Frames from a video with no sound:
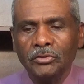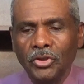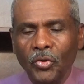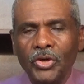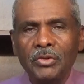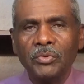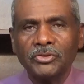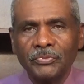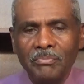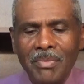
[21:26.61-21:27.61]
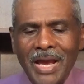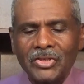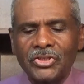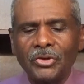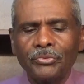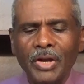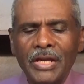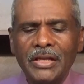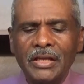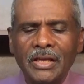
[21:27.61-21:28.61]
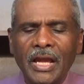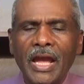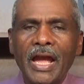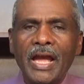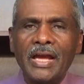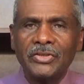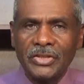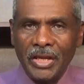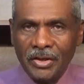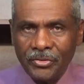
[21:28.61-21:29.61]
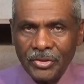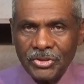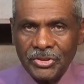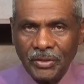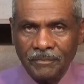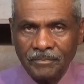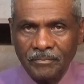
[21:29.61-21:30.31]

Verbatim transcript: though he was masquerading as a Christian.